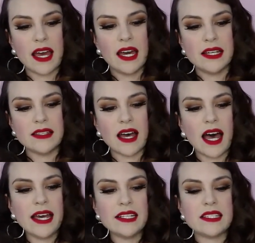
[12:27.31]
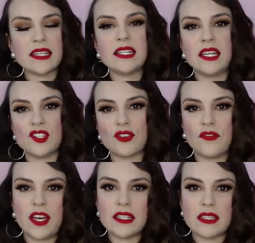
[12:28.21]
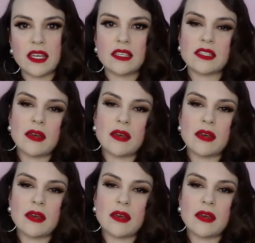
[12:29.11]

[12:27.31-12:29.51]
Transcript: and I did interface this.